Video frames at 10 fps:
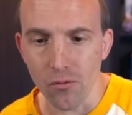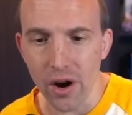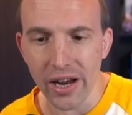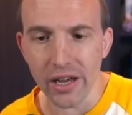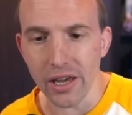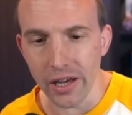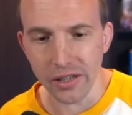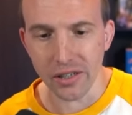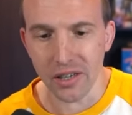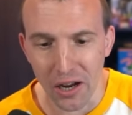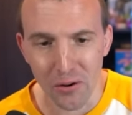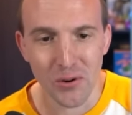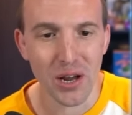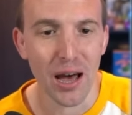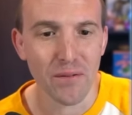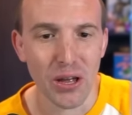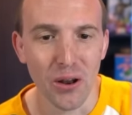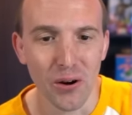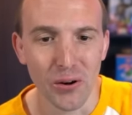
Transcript: wrecker here, since I don't have a log